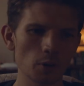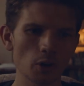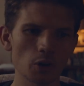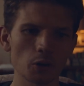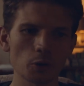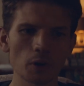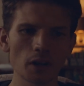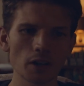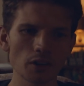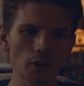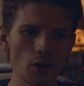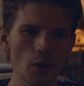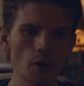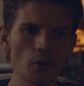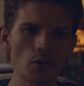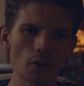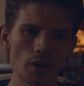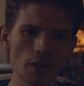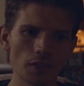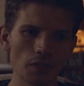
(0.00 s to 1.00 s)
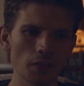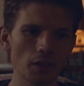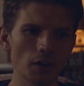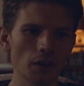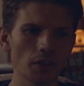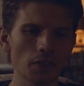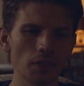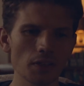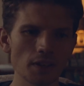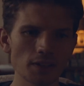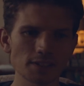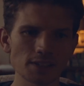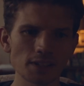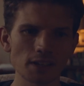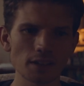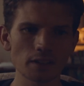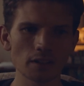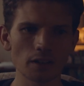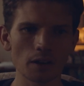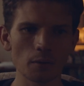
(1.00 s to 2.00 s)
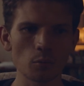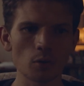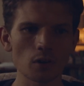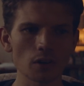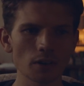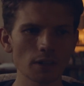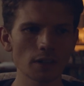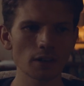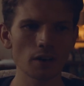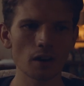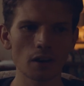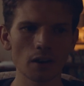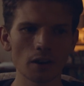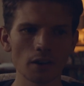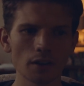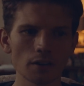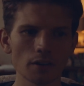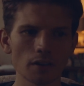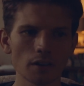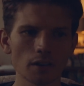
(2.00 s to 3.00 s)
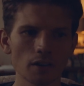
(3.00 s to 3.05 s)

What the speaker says: A quick note on things that I'm working on.